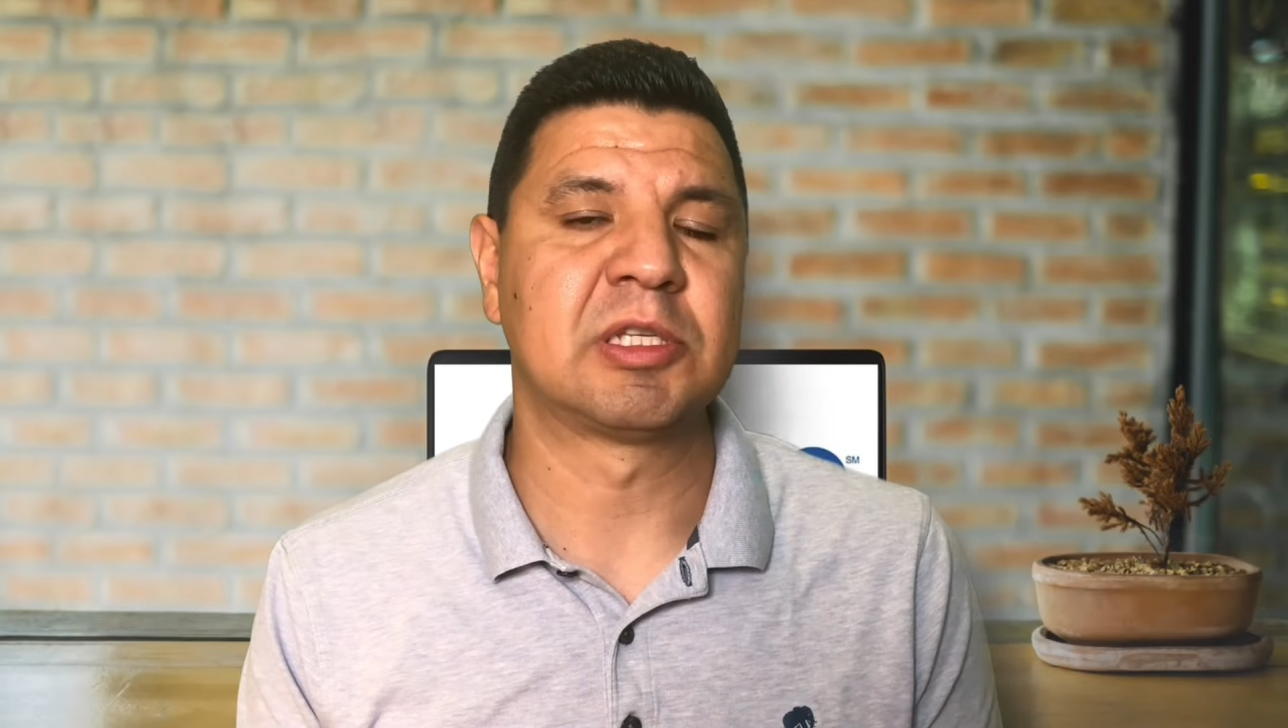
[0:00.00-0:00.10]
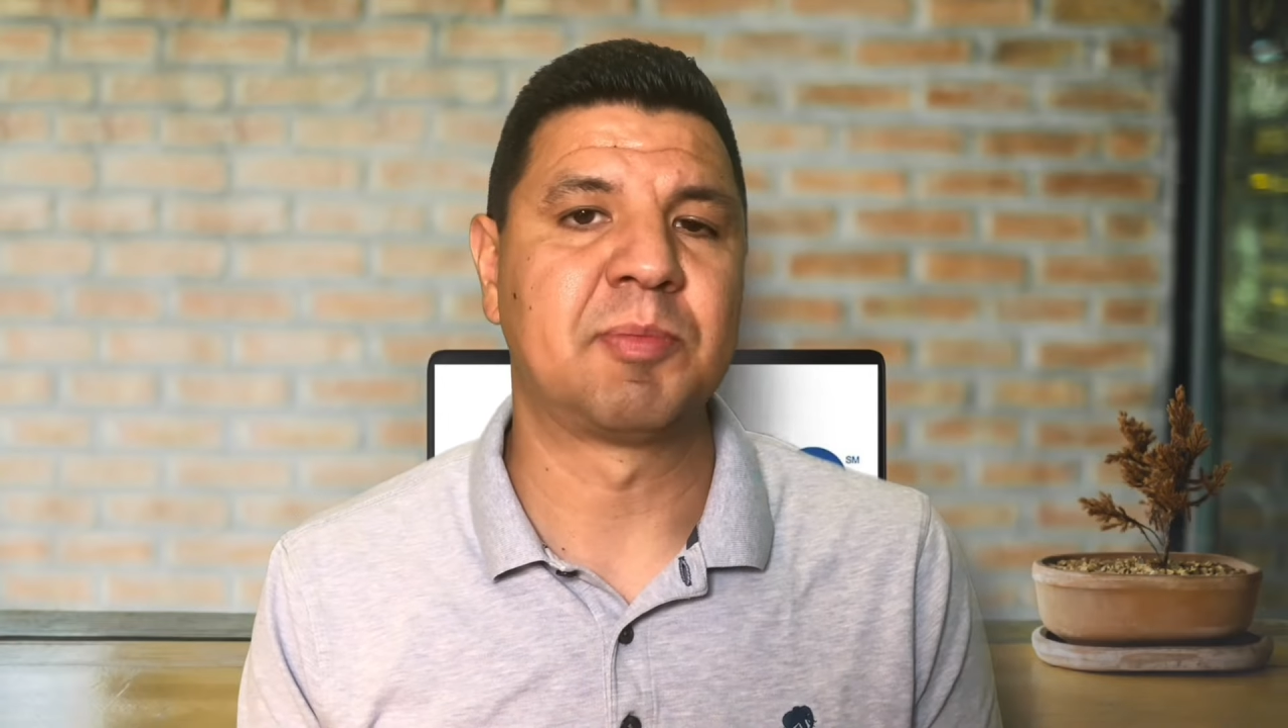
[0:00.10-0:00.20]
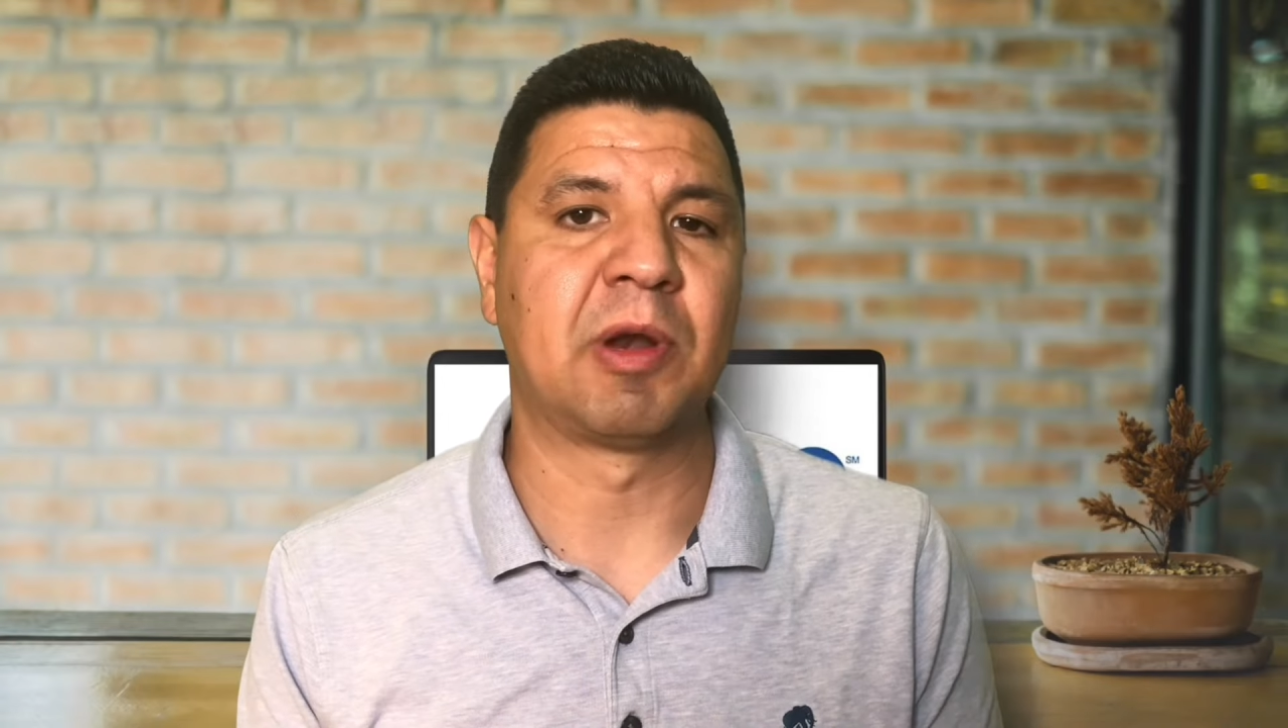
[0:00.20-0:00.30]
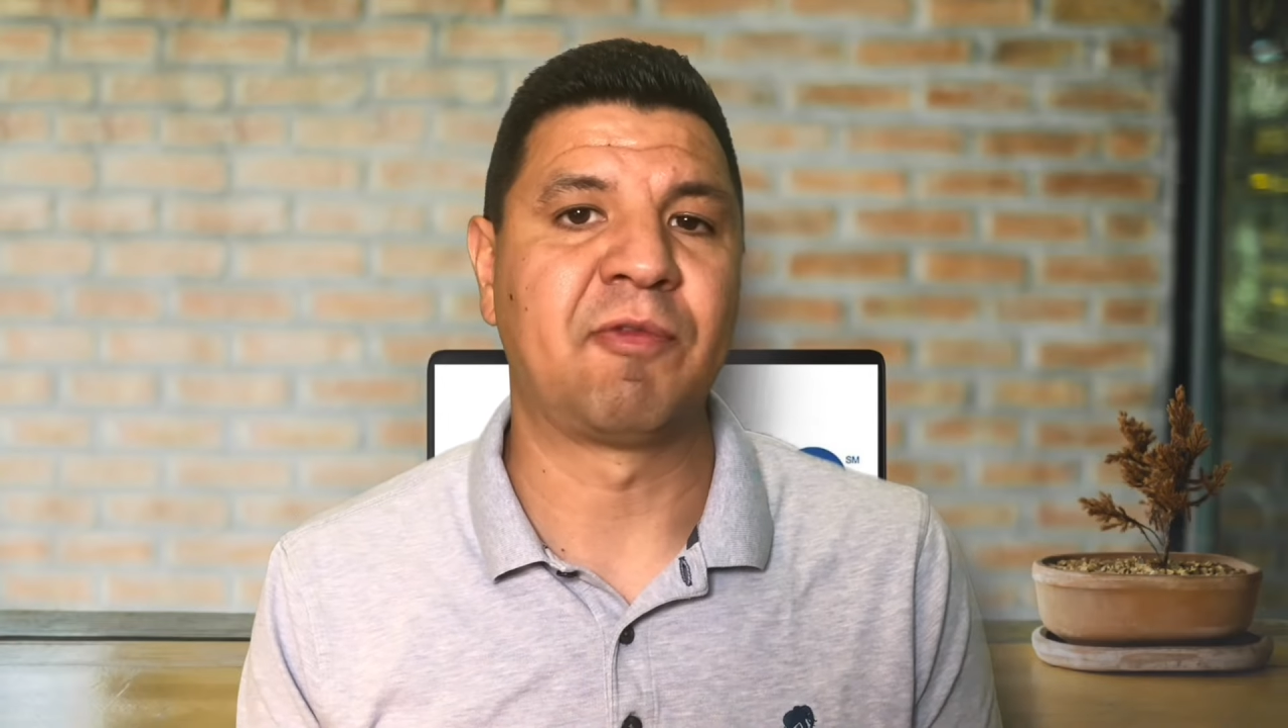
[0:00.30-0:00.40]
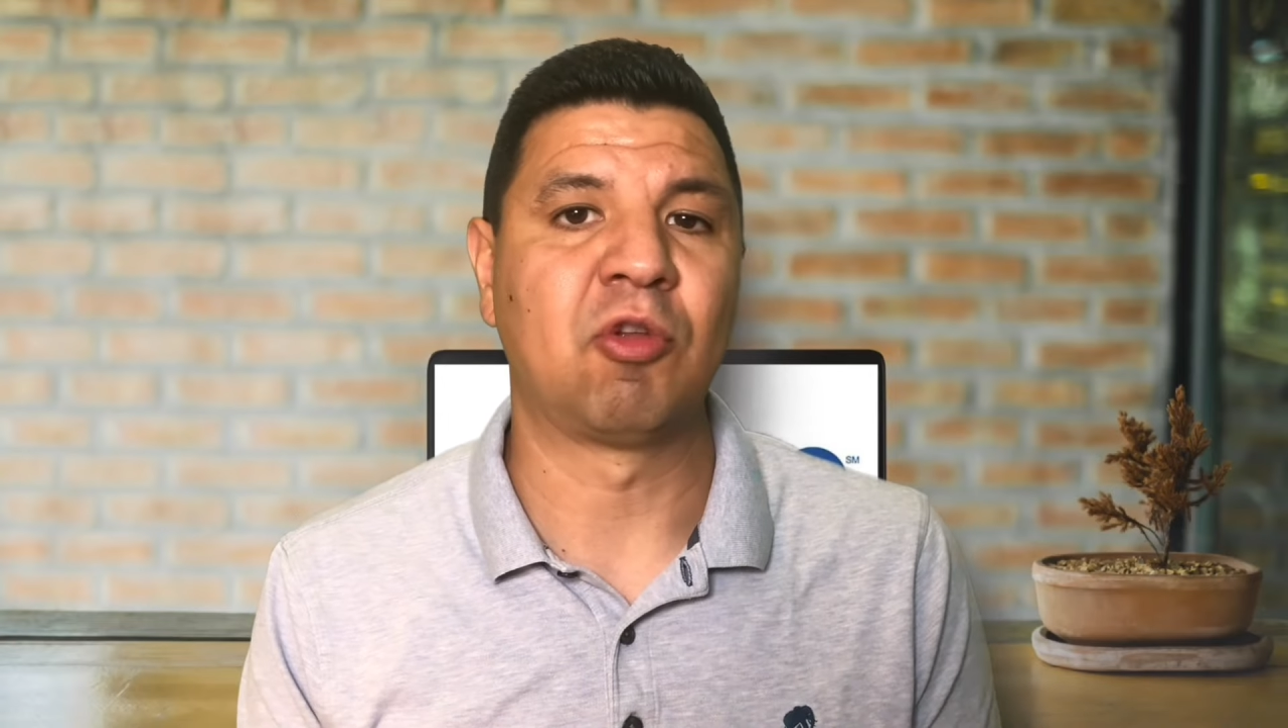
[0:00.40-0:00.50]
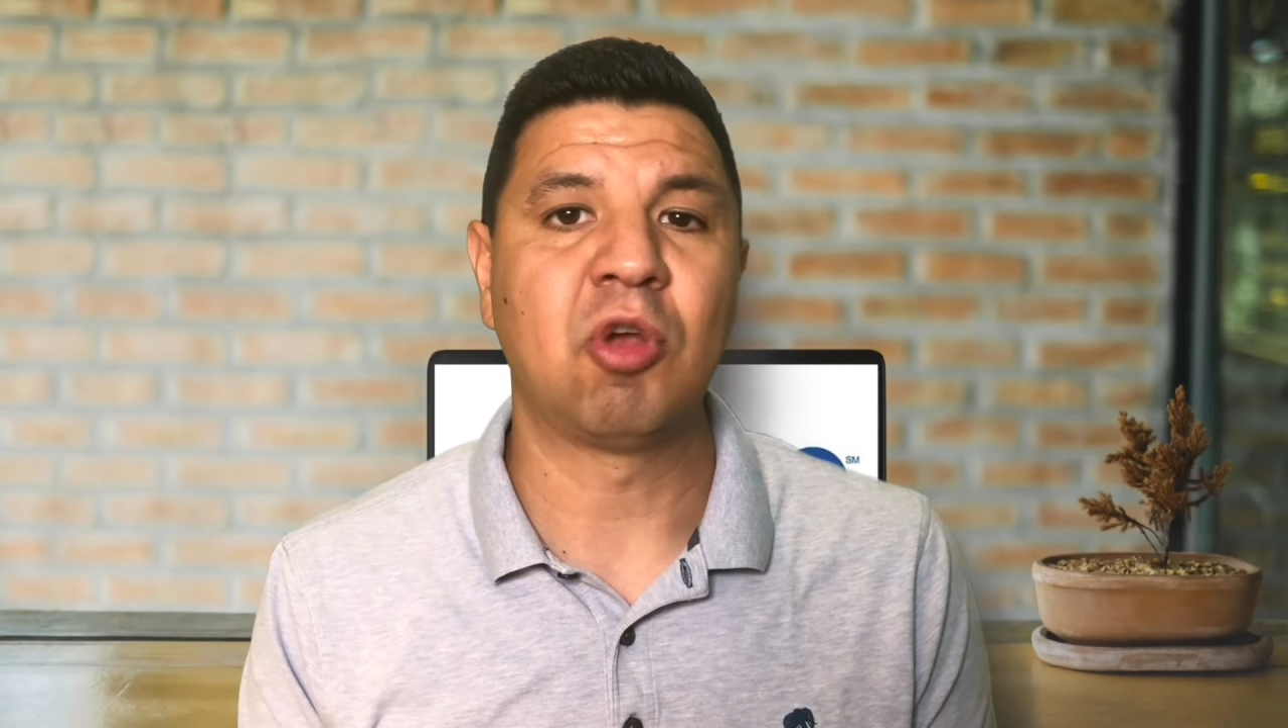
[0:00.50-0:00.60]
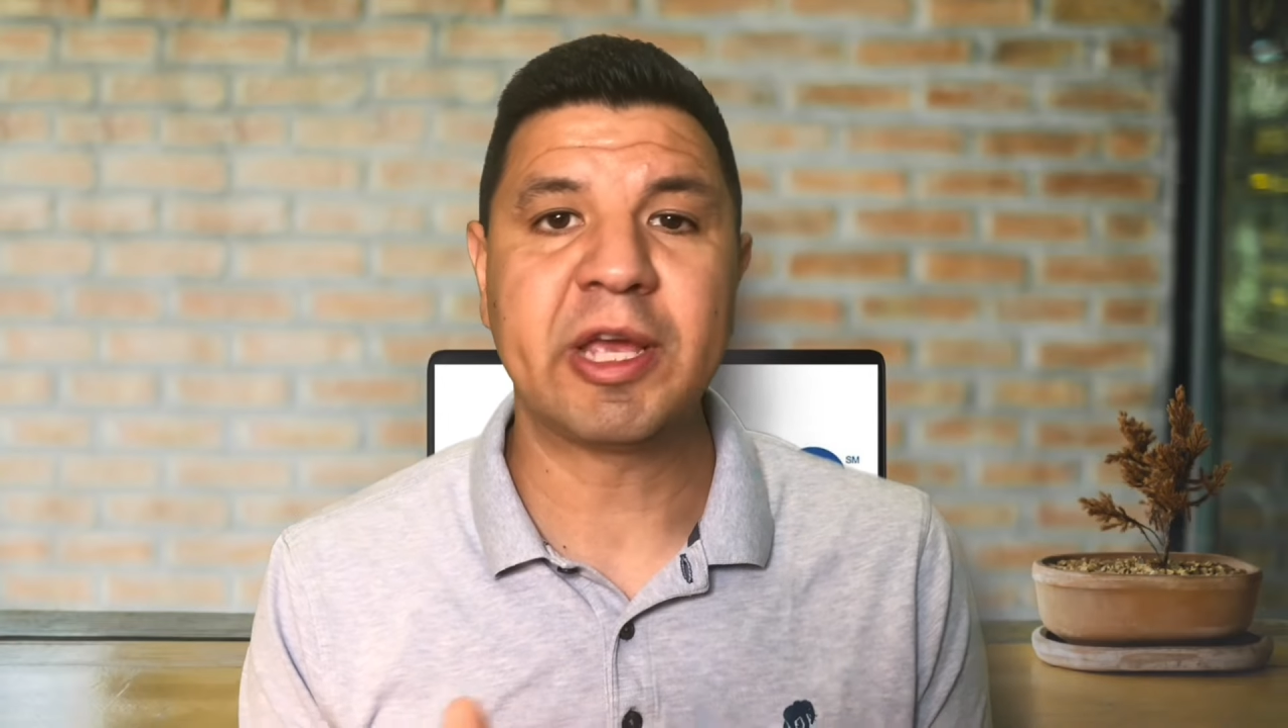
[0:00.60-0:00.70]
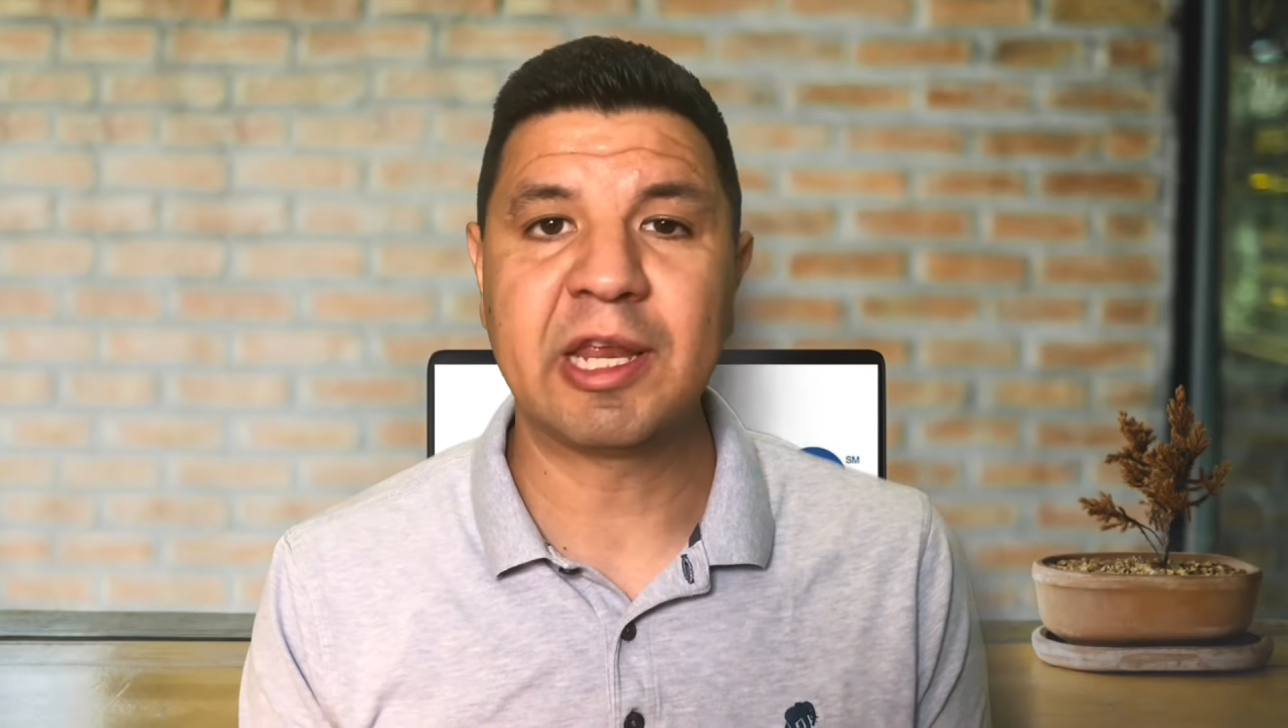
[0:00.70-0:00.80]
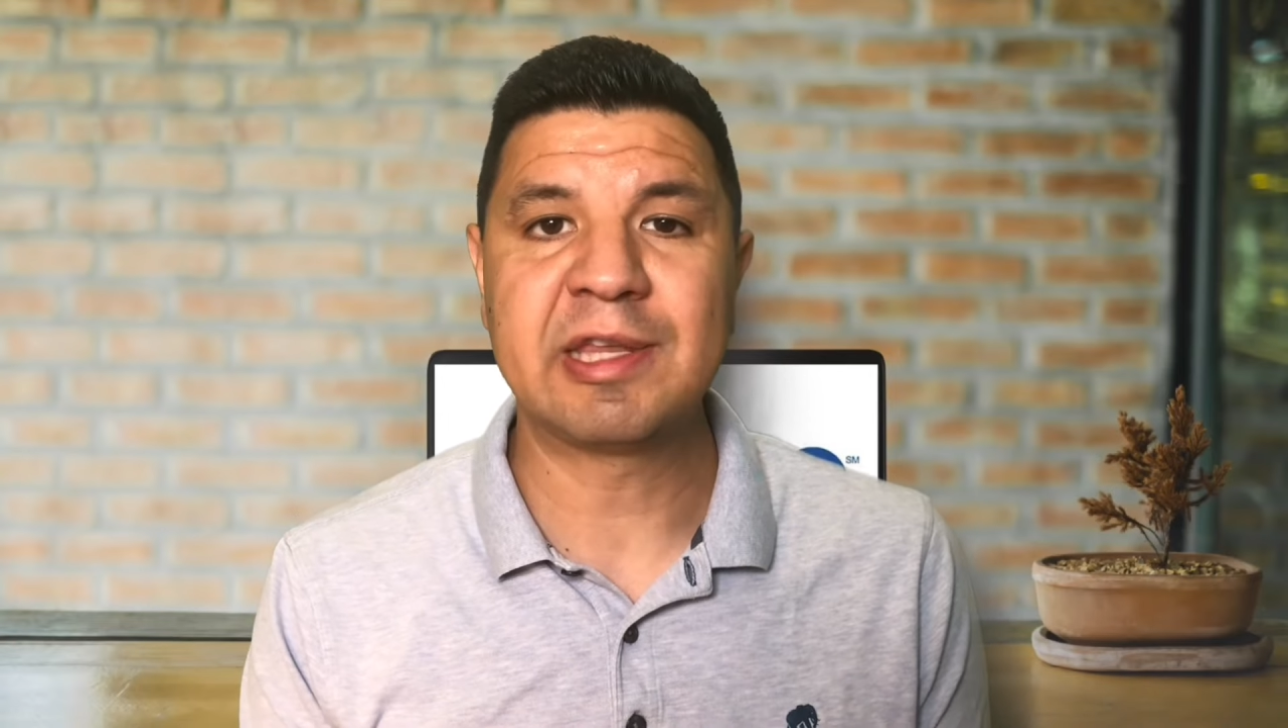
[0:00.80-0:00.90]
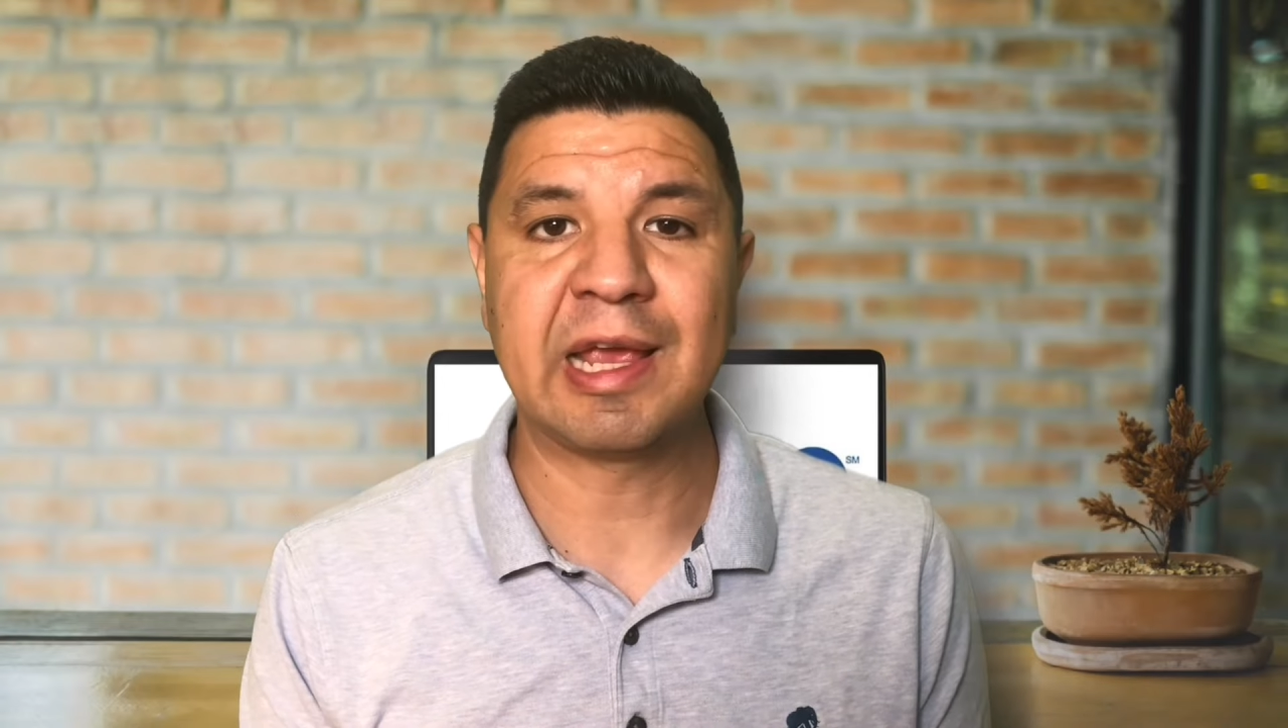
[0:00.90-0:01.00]
but if you're looking
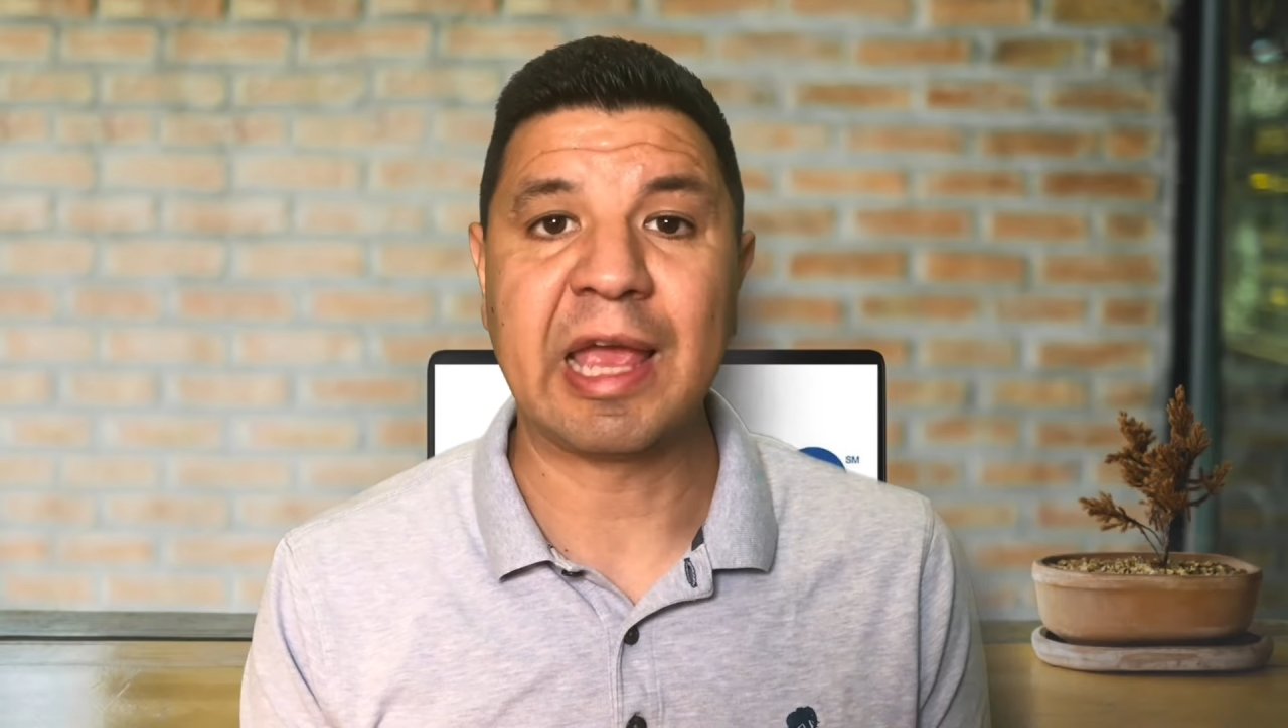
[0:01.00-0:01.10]
to take